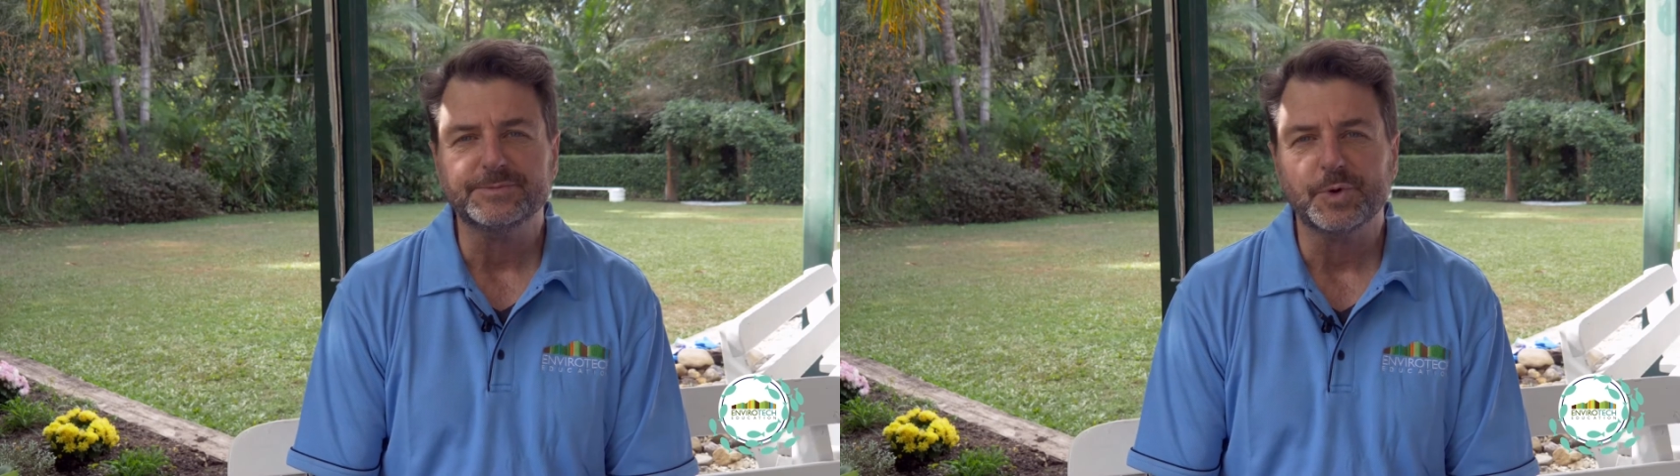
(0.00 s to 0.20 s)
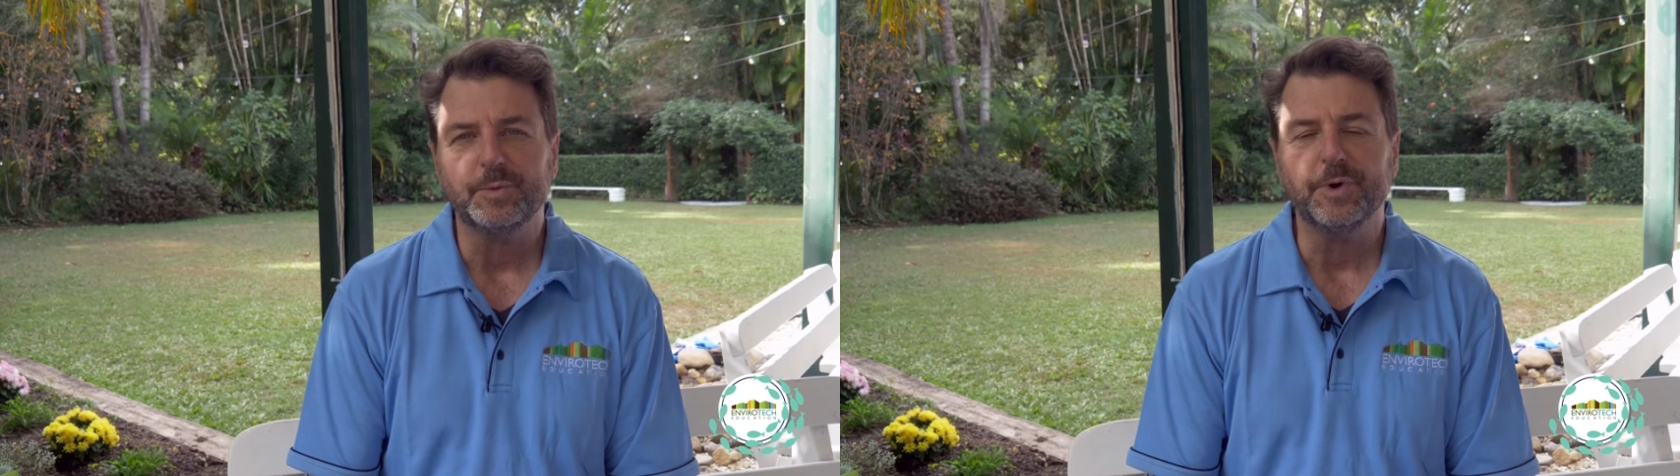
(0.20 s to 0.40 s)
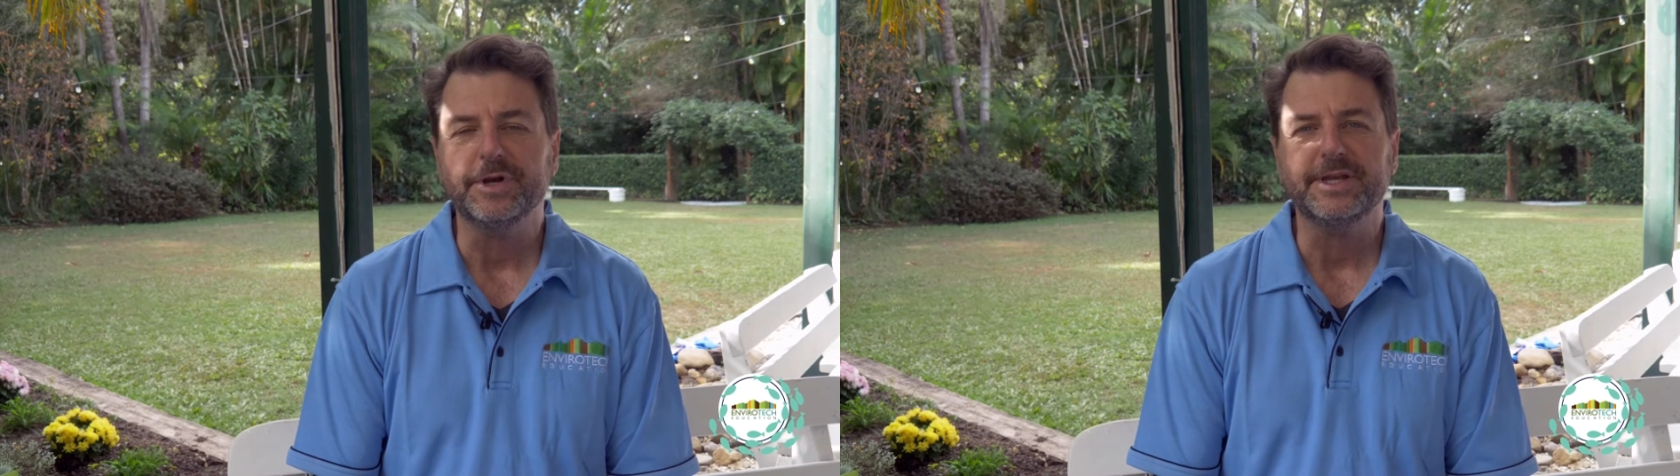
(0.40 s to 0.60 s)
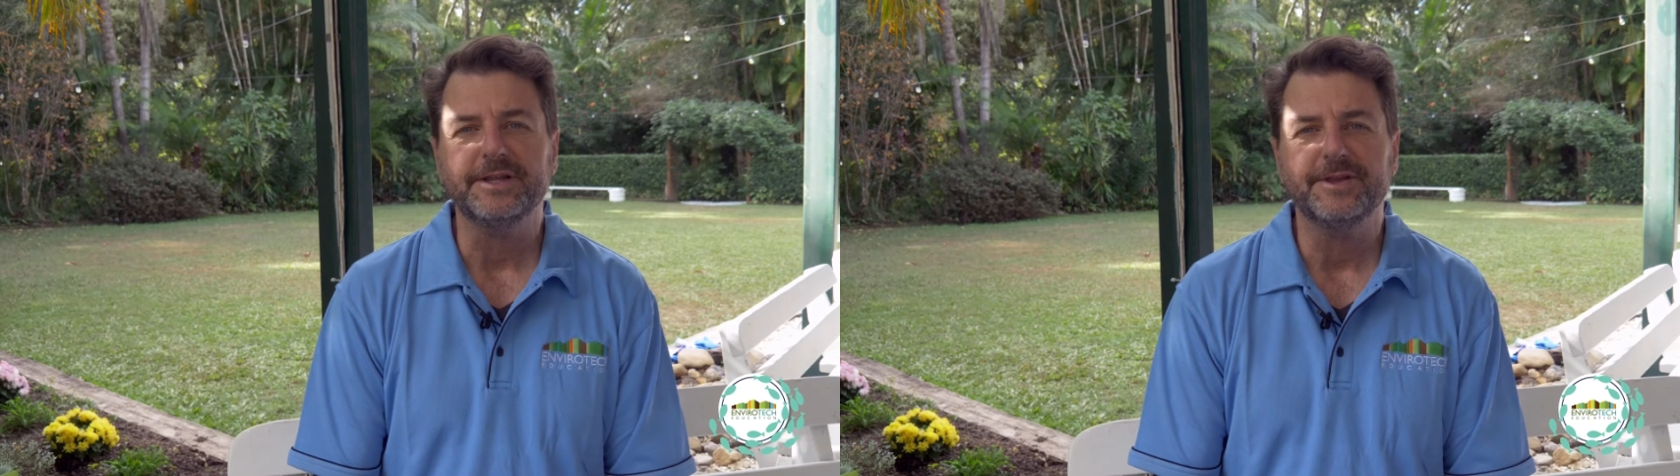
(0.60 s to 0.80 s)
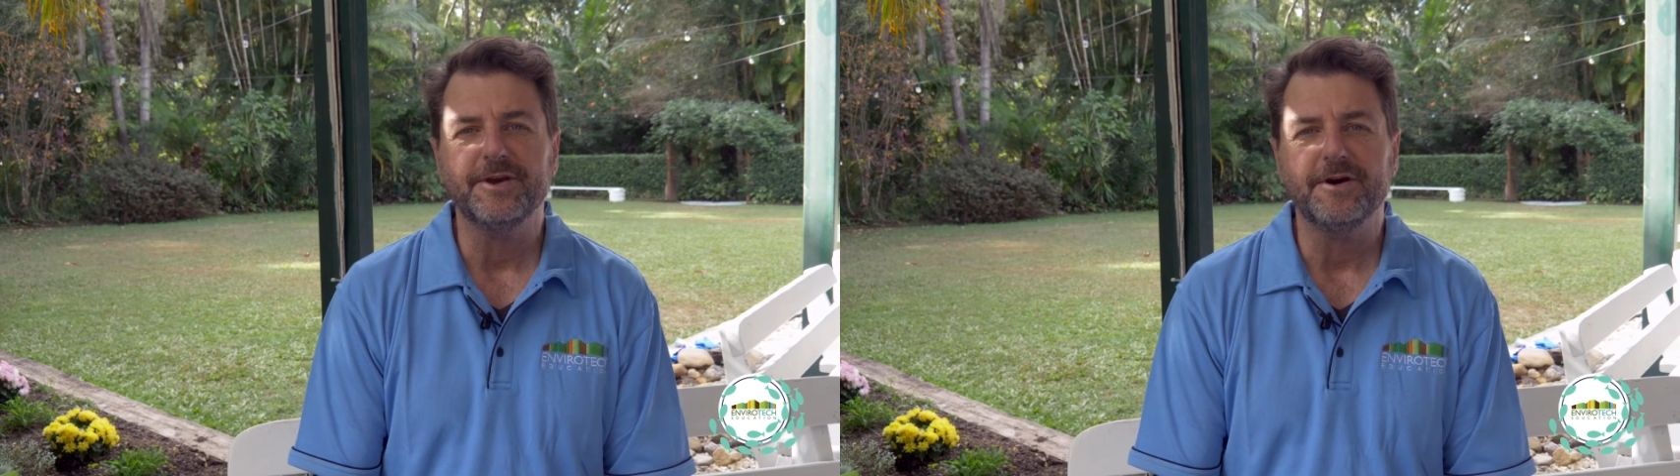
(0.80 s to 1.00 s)
or working
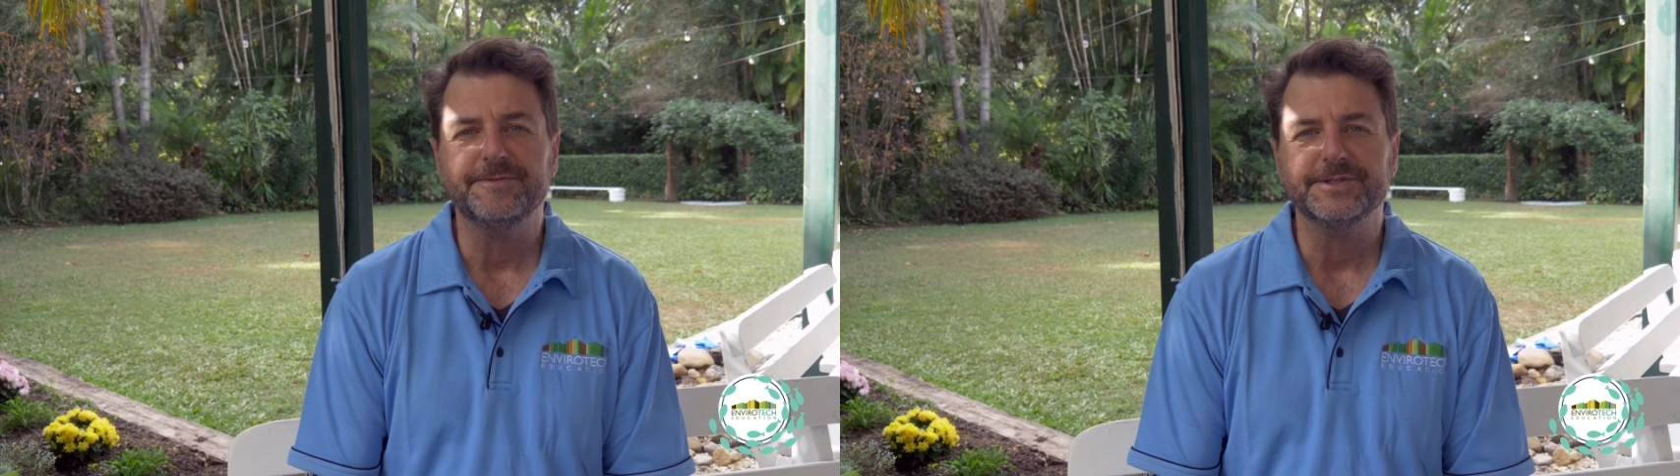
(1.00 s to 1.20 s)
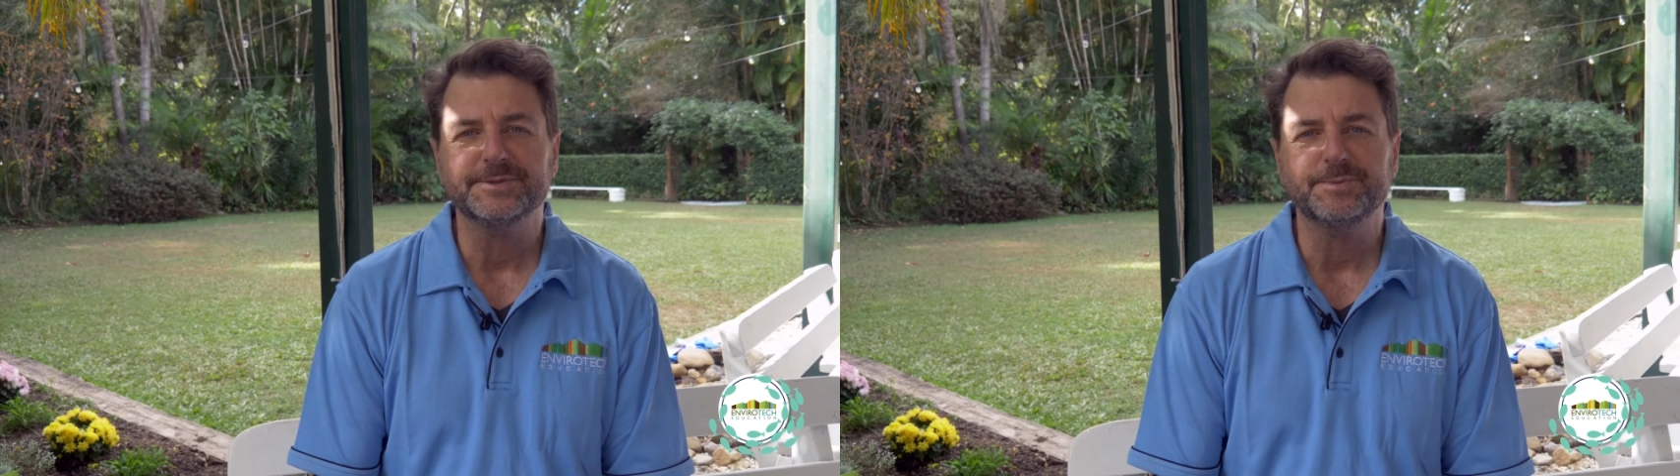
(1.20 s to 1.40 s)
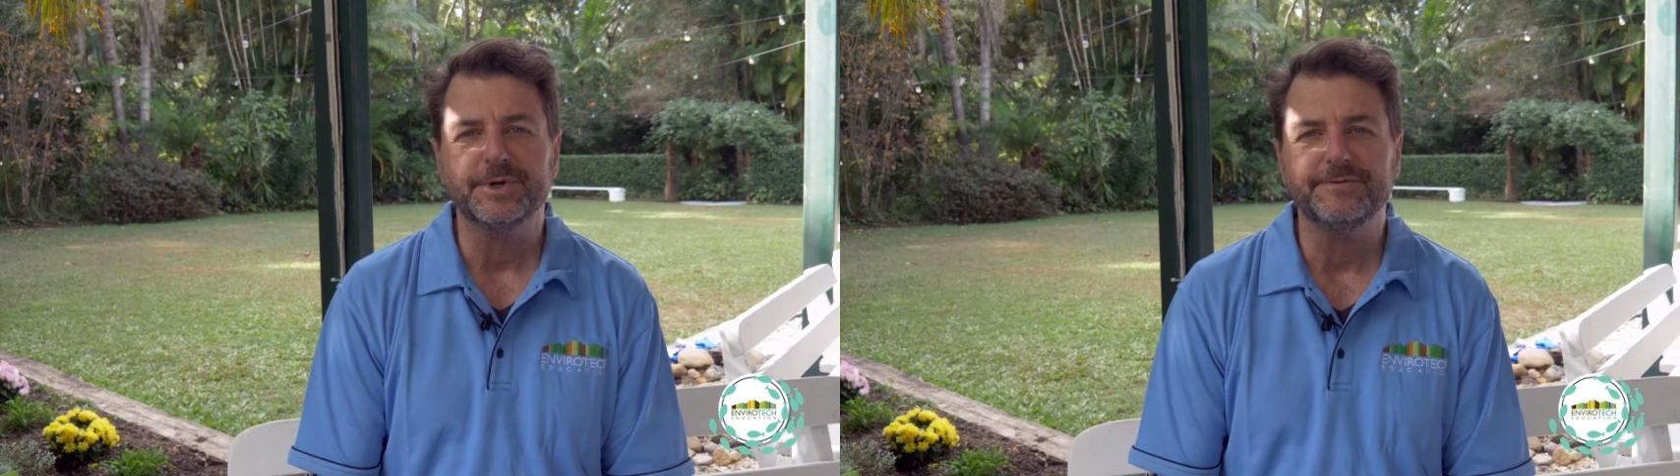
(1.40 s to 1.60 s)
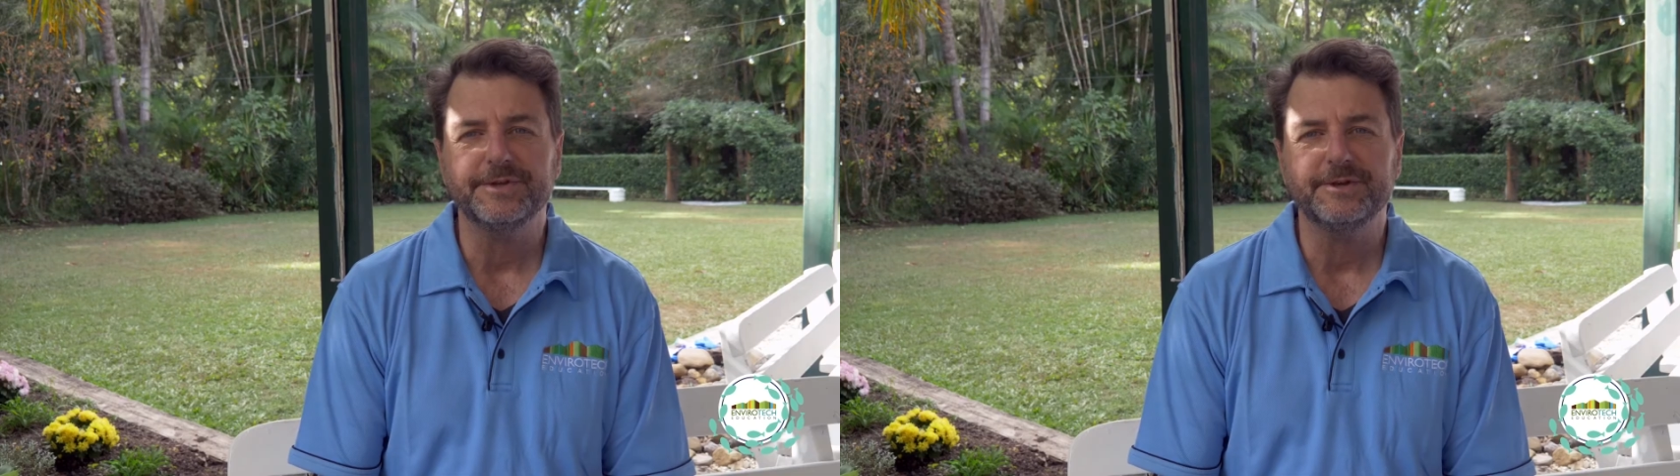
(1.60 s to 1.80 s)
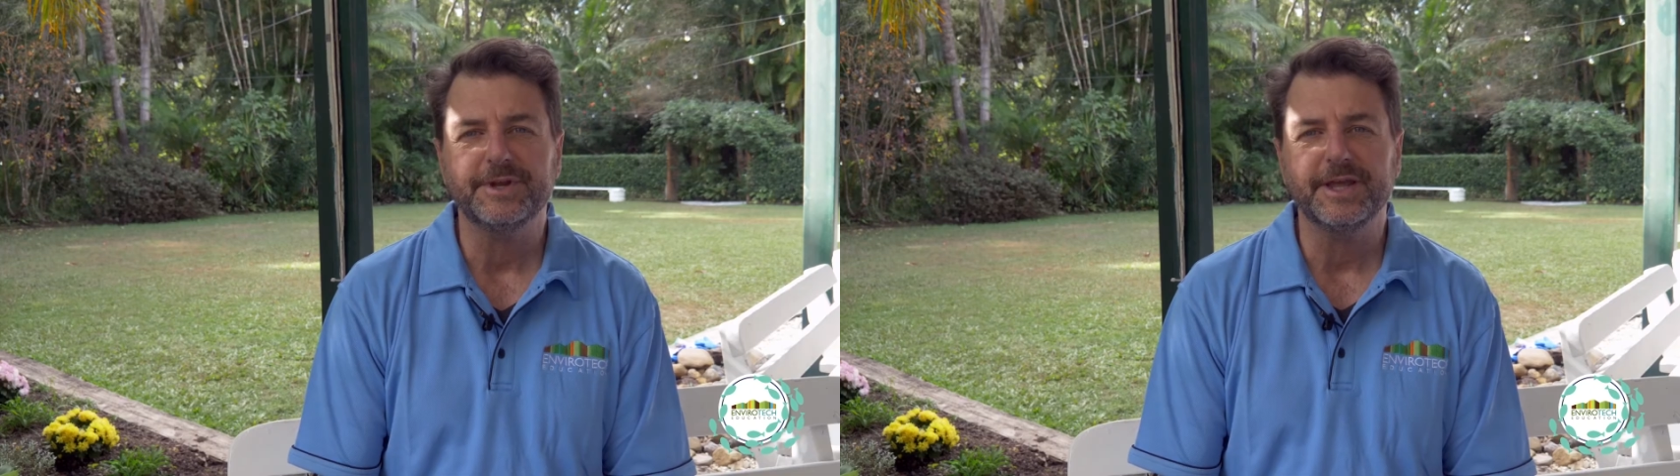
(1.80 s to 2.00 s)
in the office, whatever
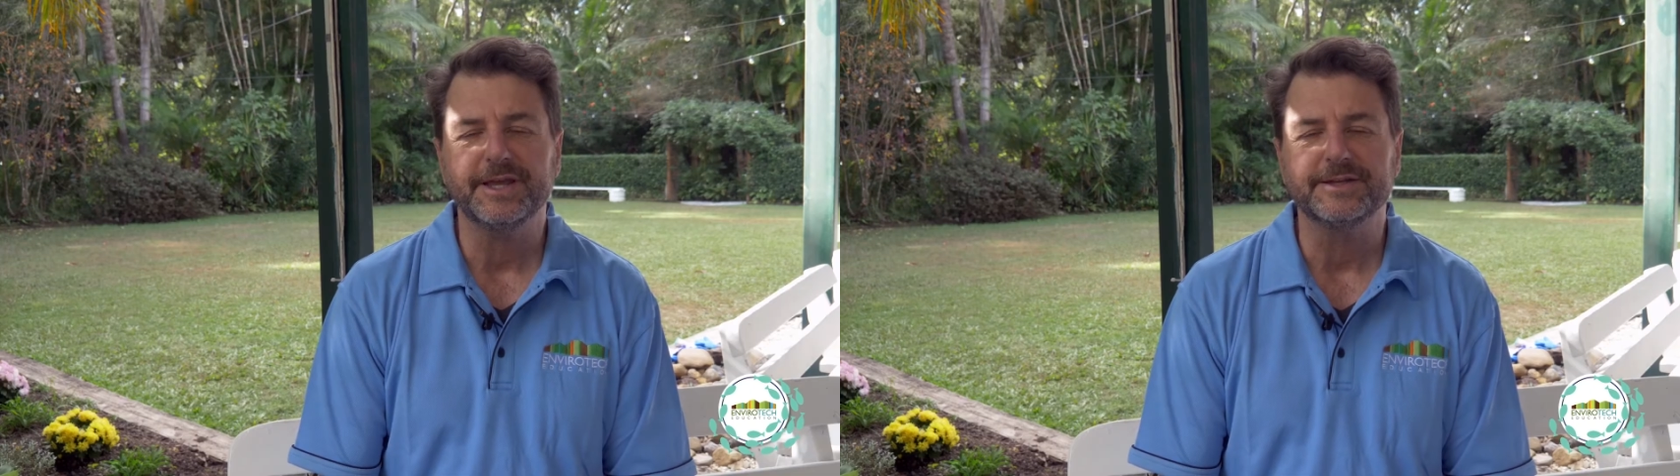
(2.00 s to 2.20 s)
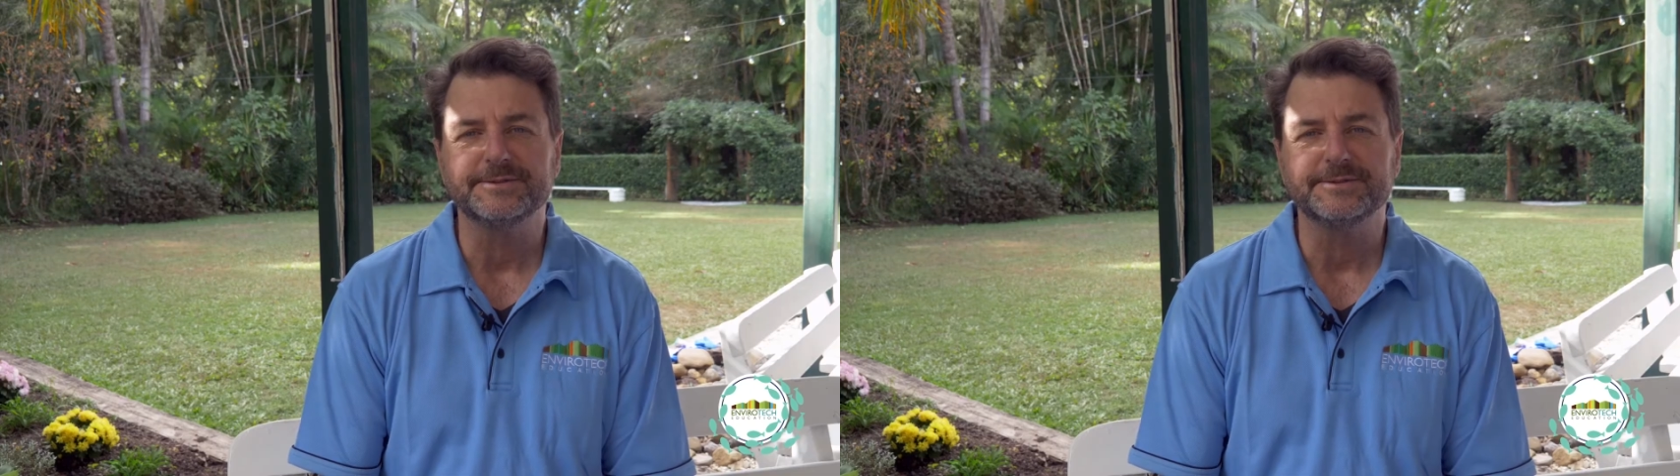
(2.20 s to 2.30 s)
you need.